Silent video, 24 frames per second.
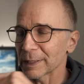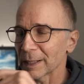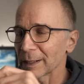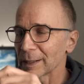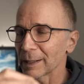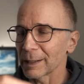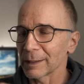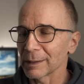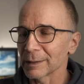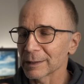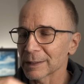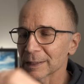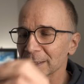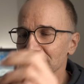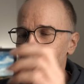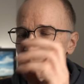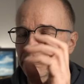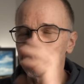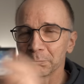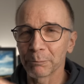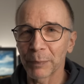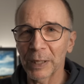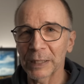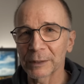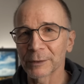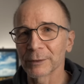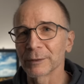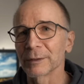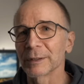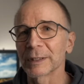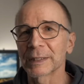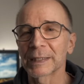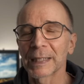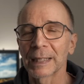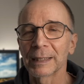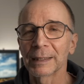dials and
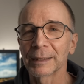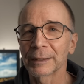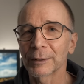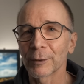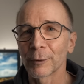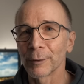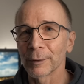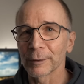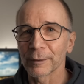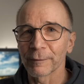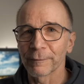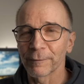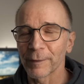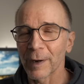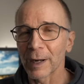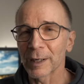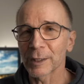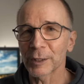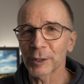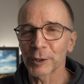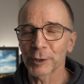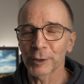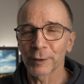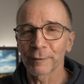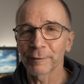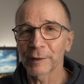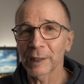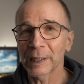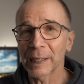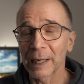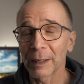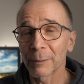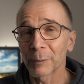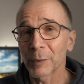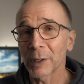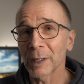buttons and all the functions of the
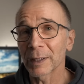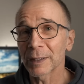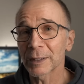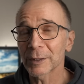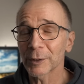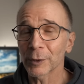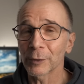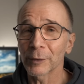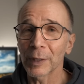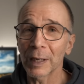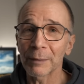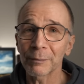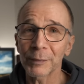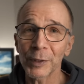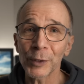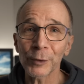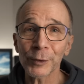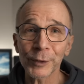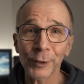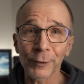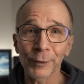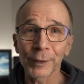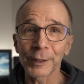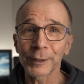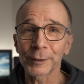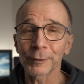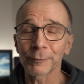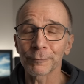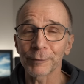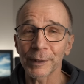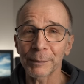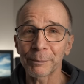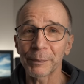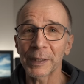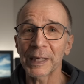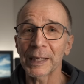camera, so I'm not going to
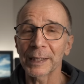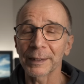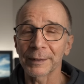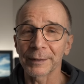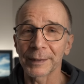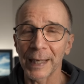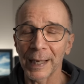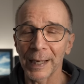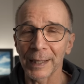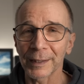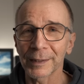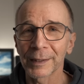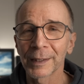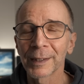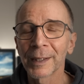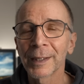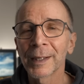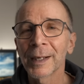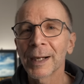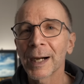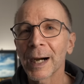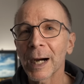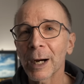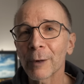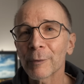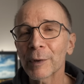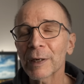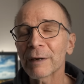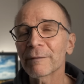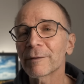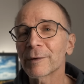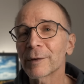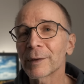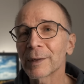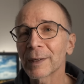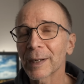repeat that.
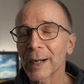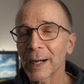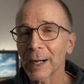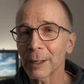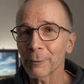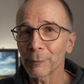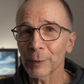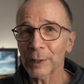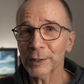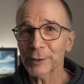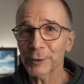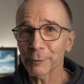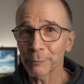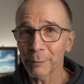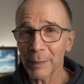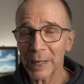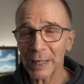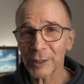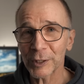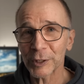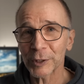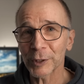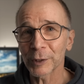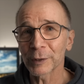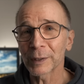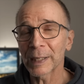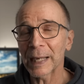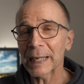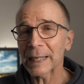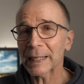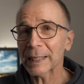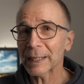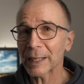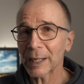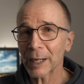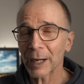However, I want to mention
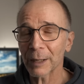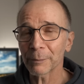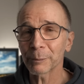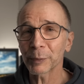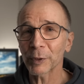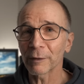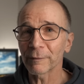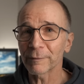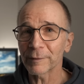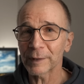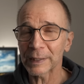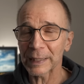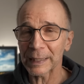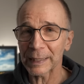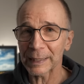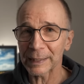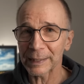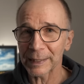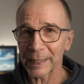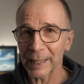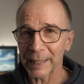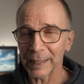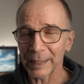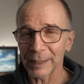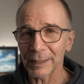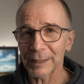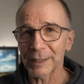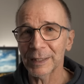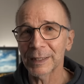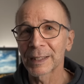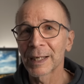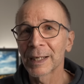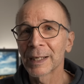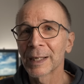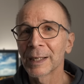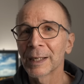a couple of
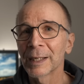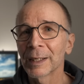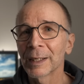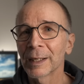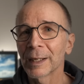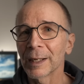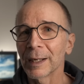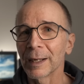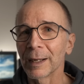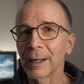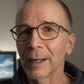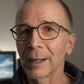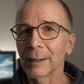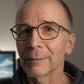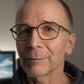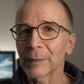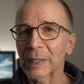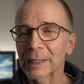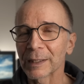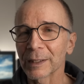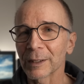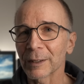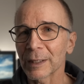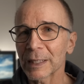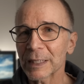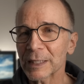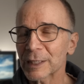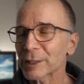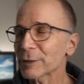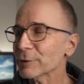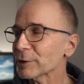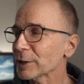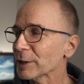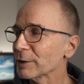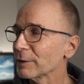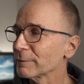details in the
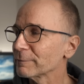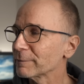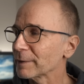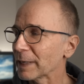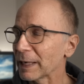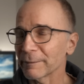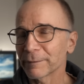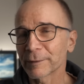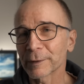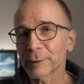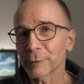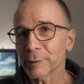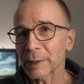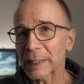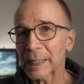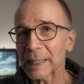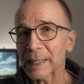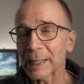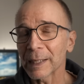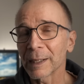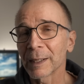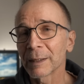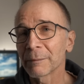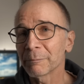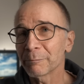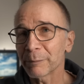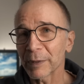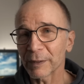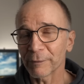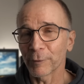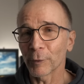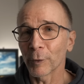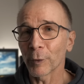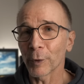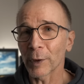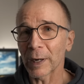history of F3
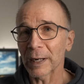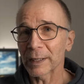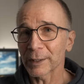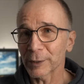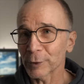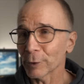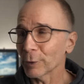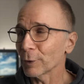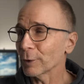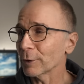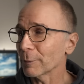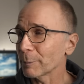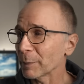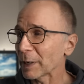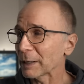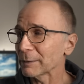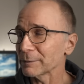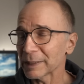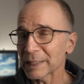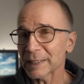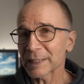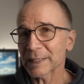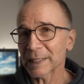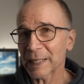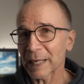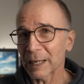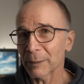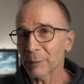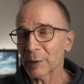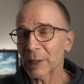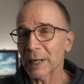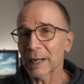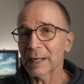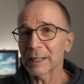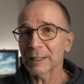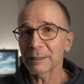before I talk about this
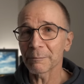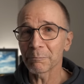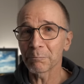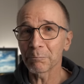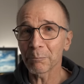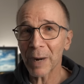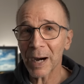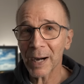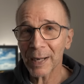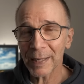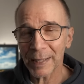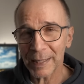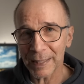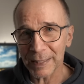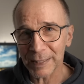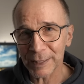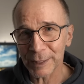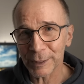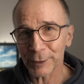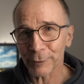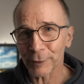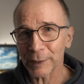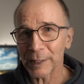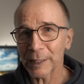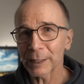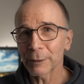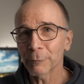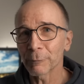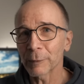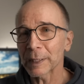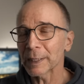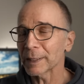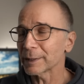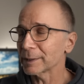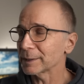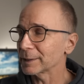camera and my history
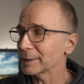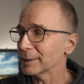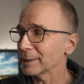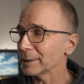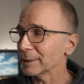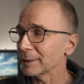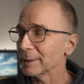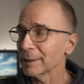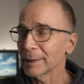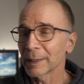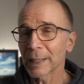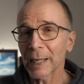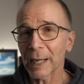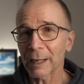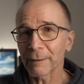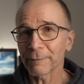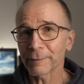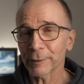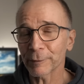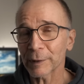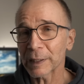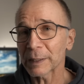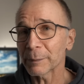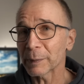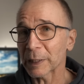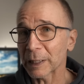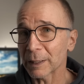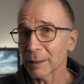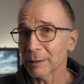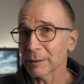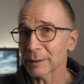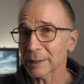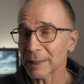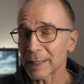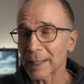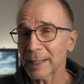with the F3,
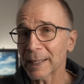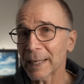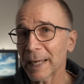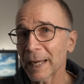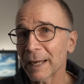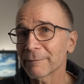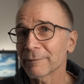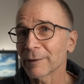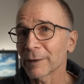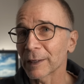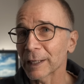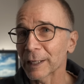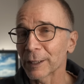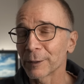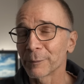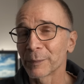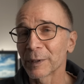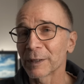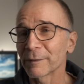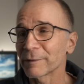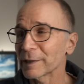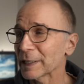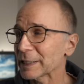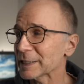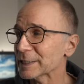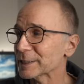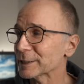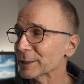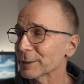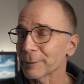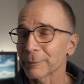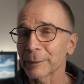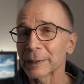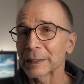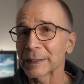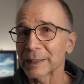because I have a little bit of
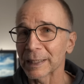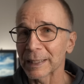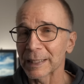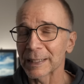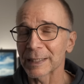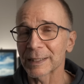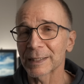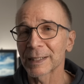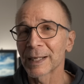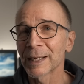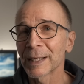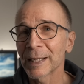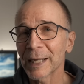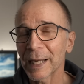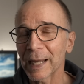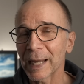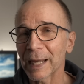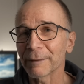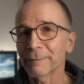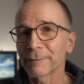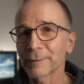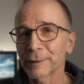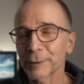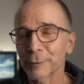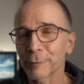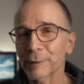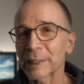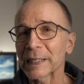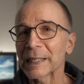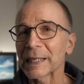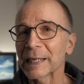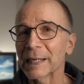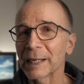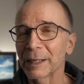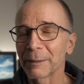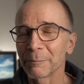history with these
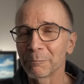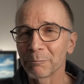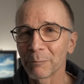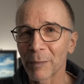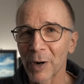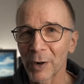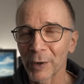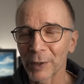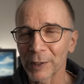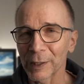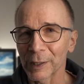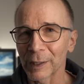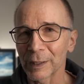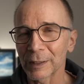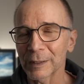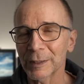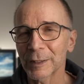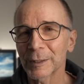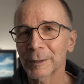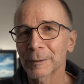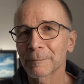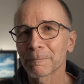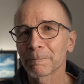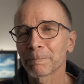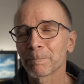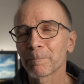F3 models.